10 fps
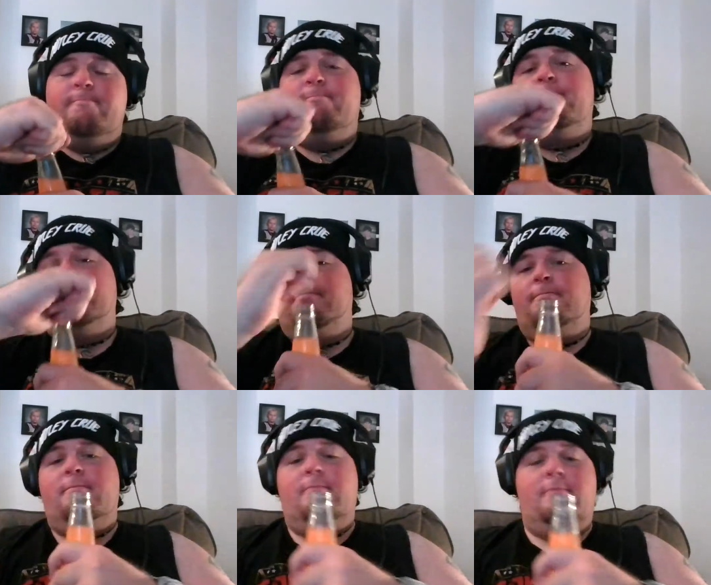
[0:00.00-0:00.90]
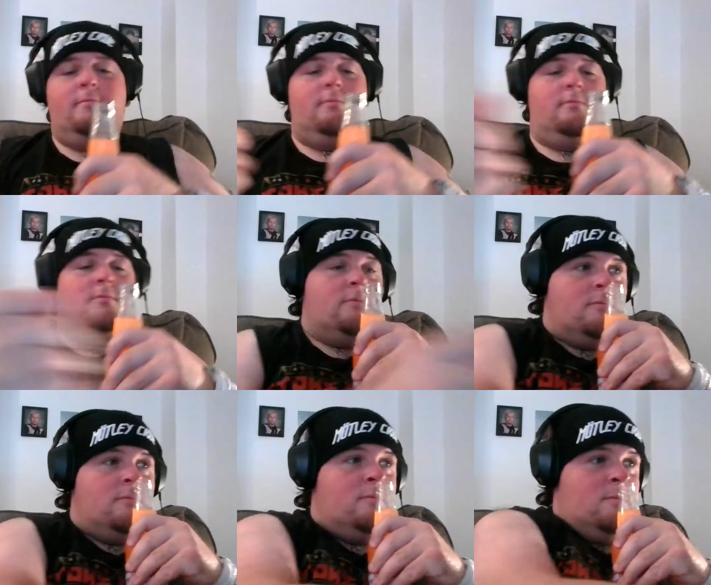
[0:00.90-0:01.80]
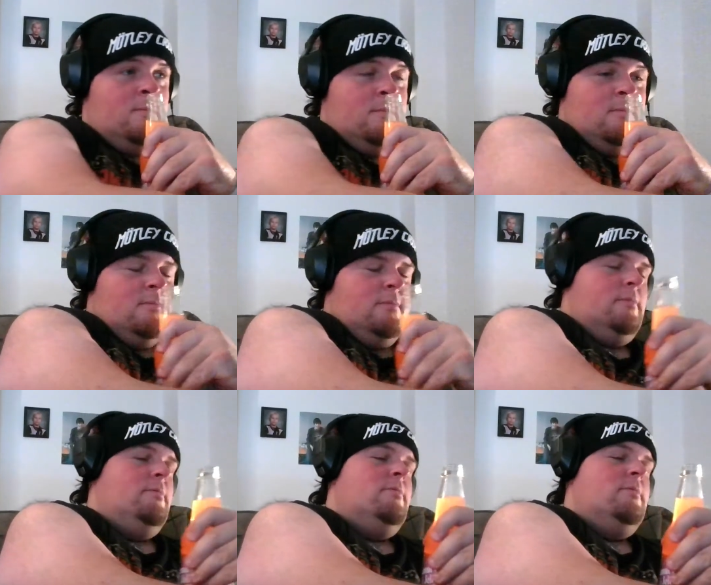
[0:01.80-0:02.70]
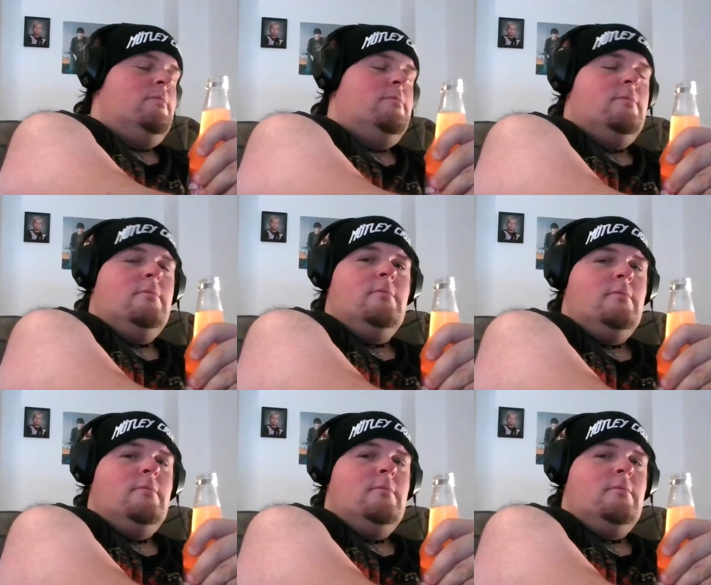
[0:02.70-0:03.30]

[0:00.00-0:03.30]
Nobody speaks.